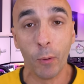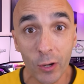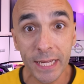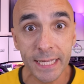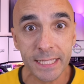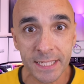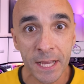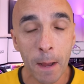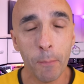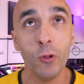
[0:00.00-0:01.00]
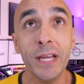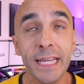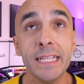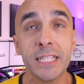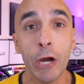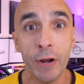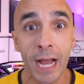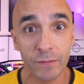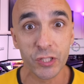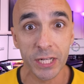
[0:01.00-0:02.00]
Please, please go and
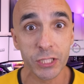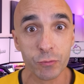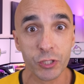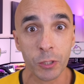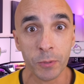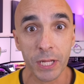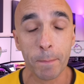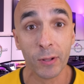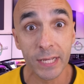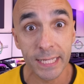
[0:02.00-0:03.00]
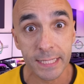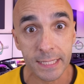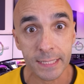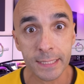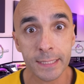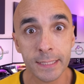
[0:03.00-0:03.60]
have sex with somebody. Please.